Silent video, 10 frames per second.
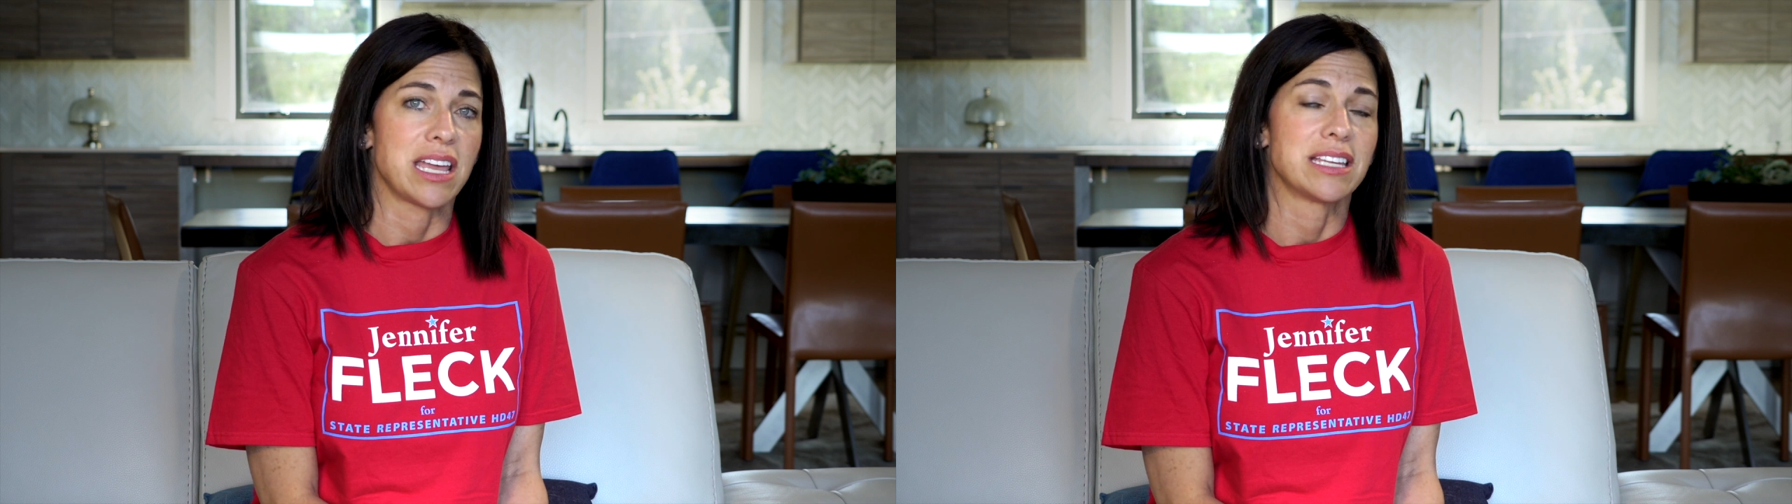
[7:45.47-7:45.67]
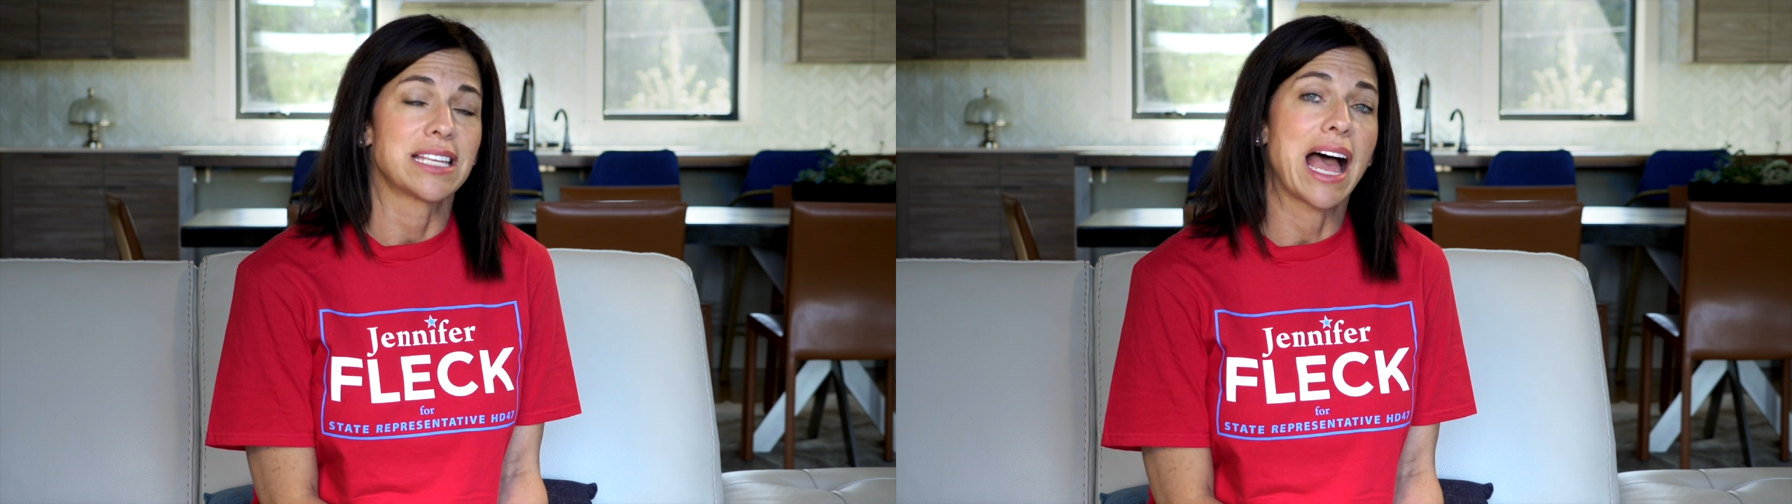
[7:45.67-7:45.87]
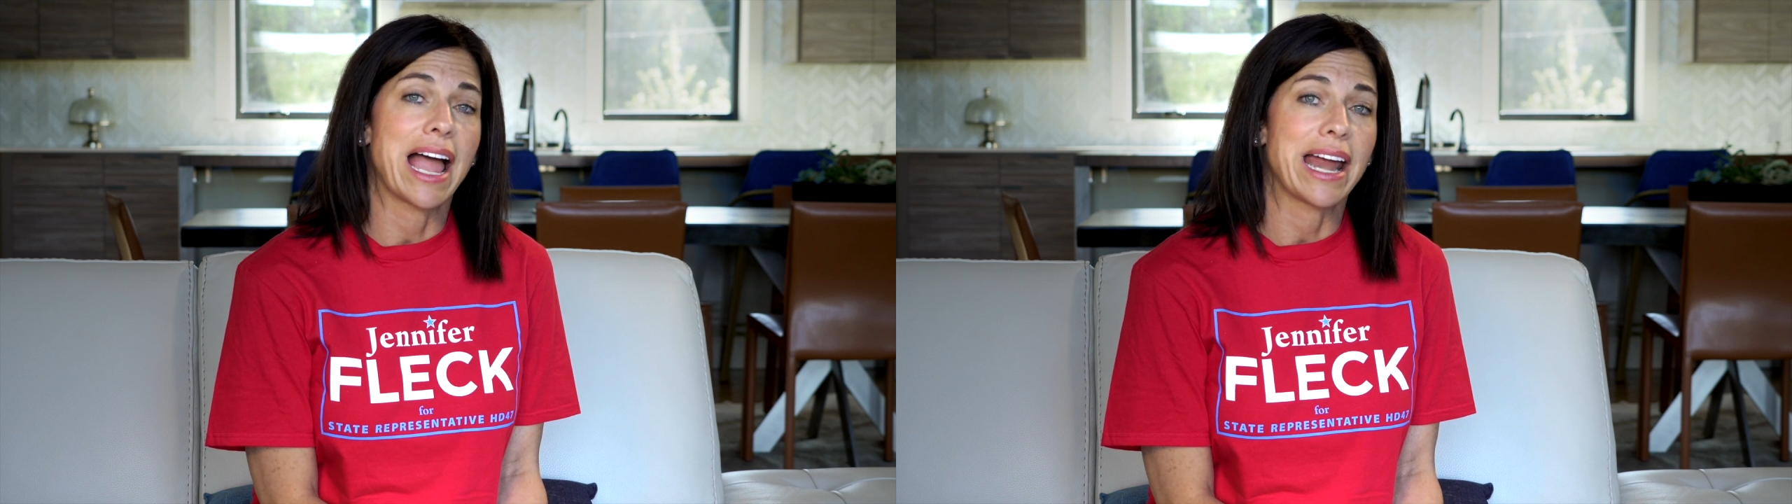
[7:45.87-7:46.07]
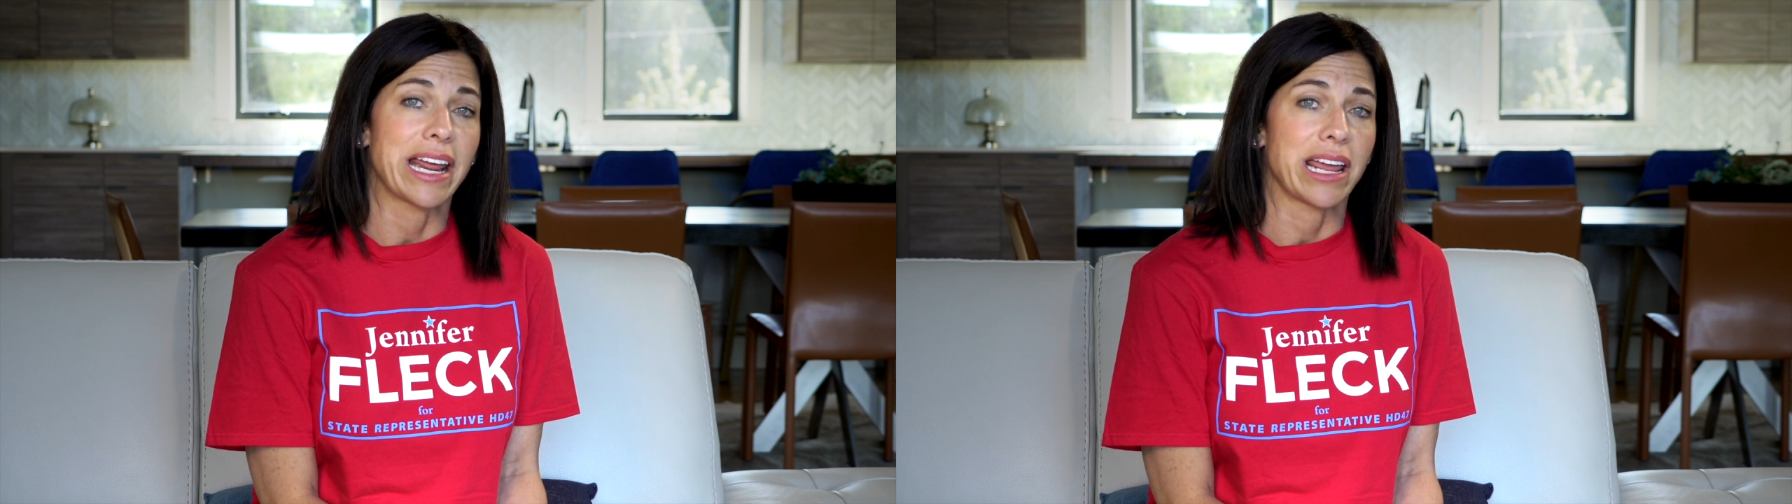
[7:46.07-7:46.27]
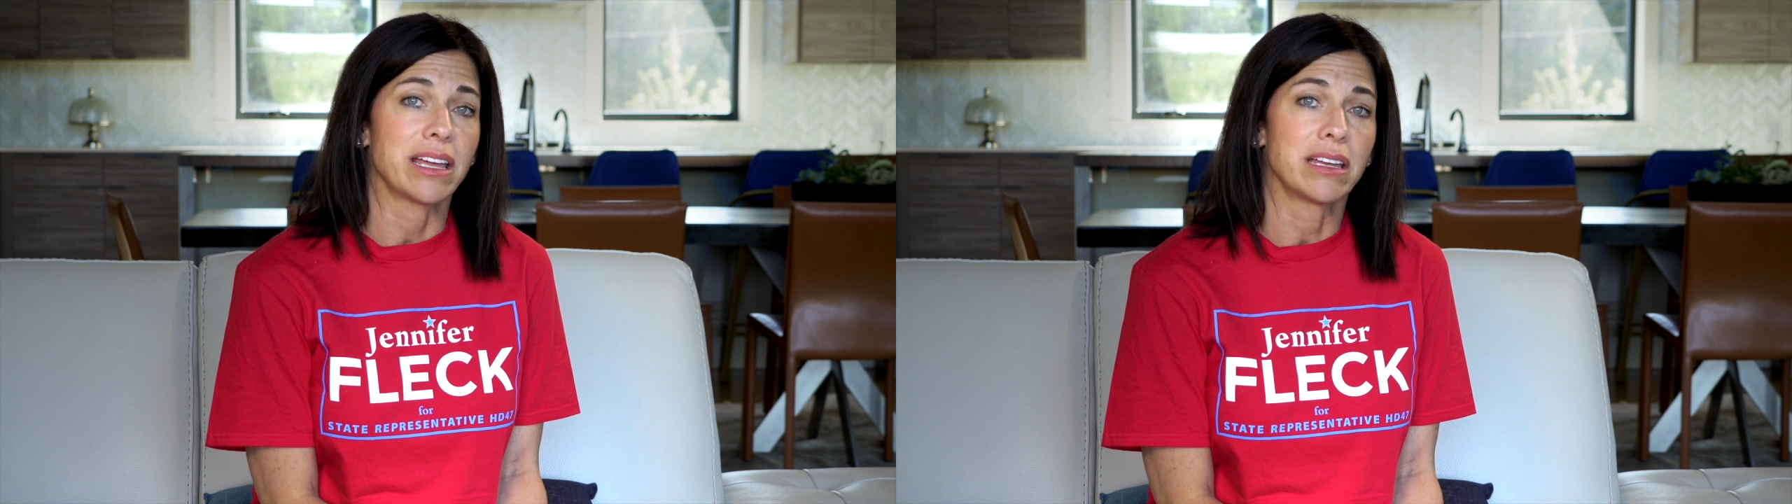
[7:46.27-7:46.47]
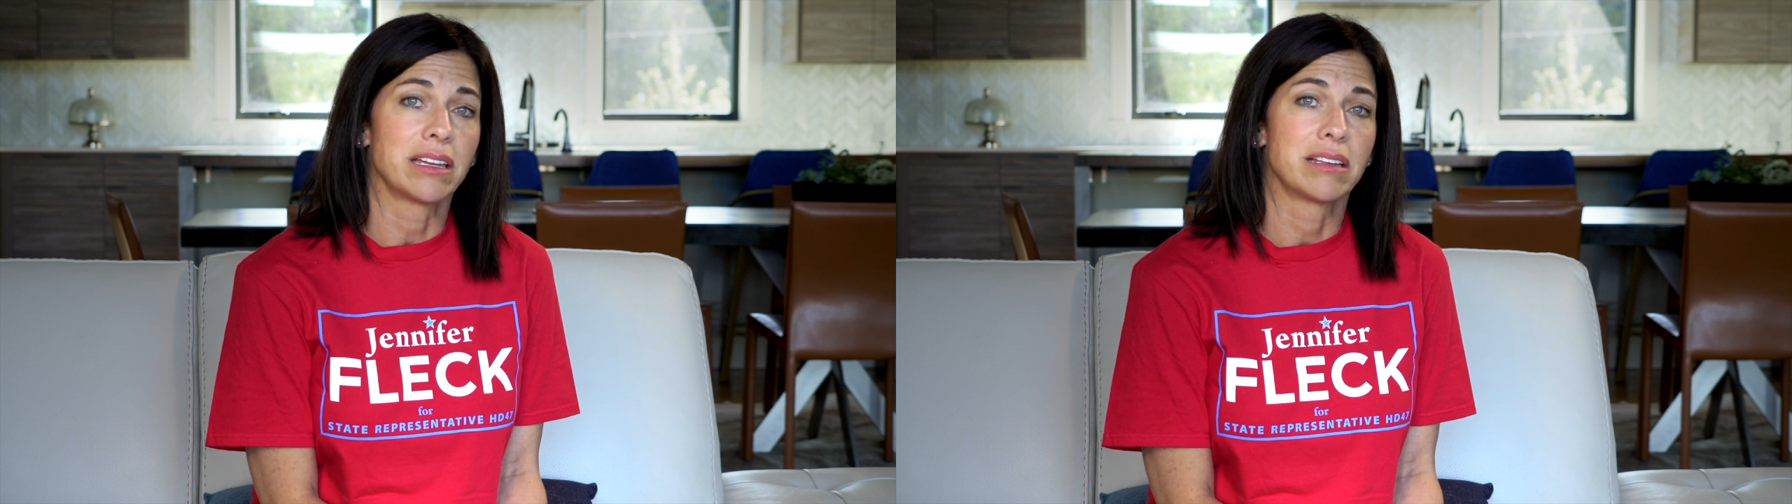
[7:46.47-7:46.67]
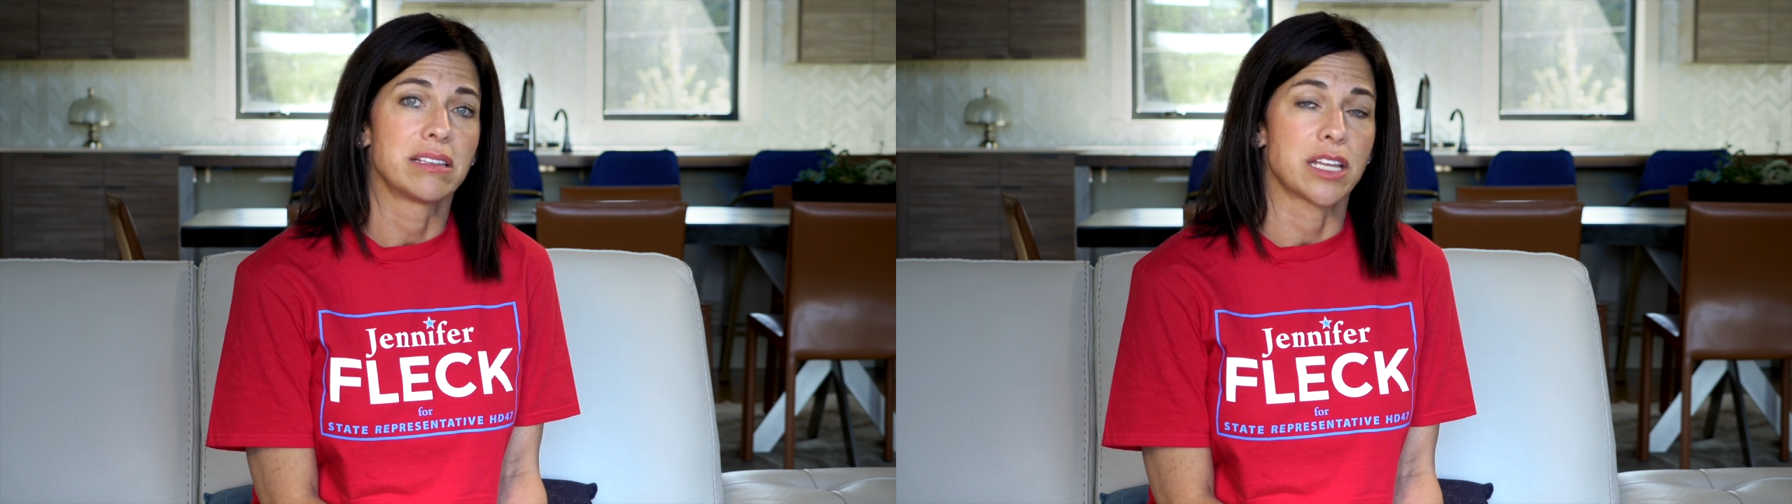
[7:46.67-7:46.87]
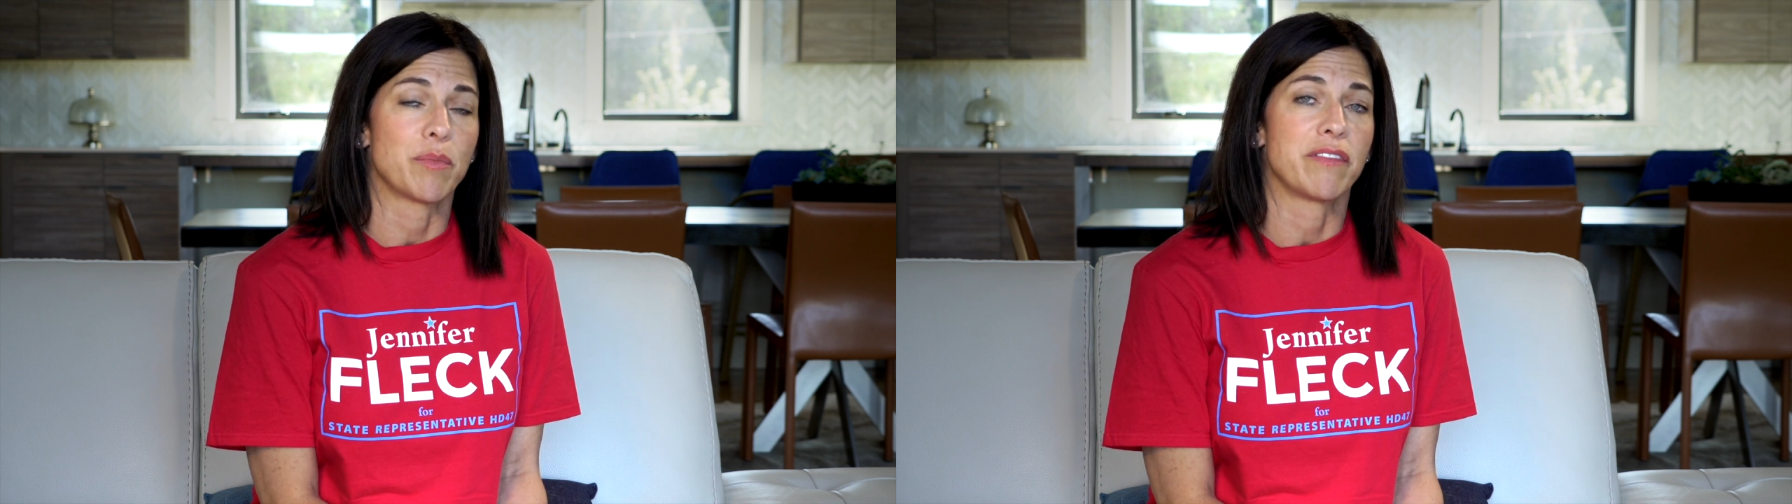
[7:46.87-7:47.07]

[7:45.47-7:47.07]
is hiding some